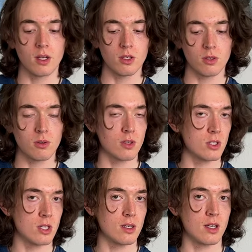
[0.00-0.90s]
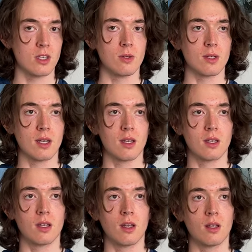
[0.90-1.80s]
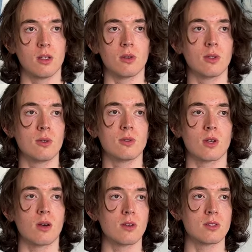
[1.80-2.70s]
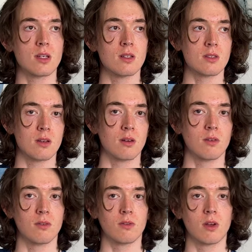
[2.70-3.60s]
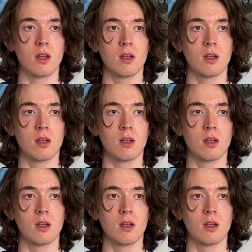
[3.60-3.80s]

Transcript: too cushioned, and you get you lose all sense of